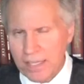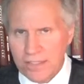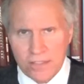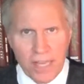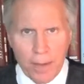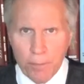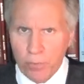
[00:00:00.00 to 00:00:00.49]

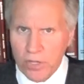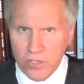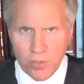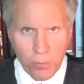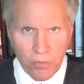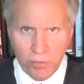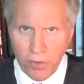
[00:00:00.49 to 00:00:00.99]
Same
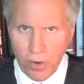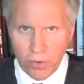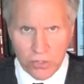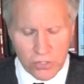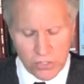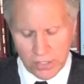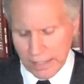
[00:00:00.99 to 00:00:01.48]
principle,
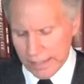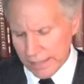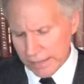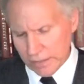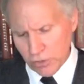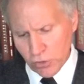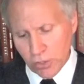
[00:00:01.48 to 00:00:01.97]
folks.
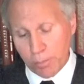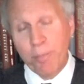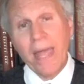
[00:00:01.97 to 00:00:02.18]
You can